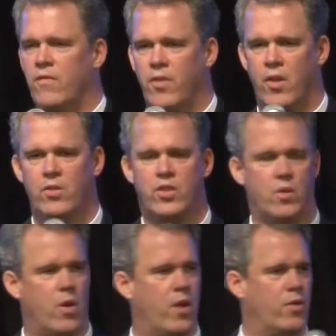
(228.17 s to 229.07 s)
for those
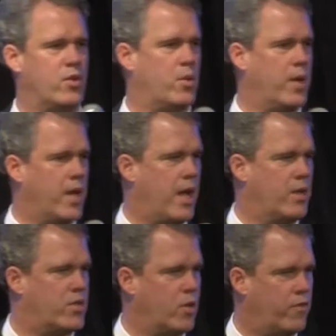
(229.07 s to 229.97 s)

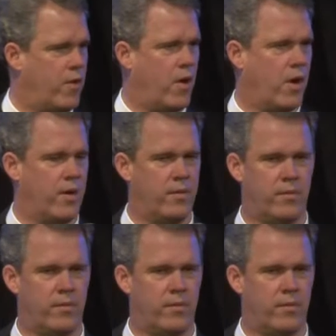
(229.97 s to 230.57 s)
229 so far.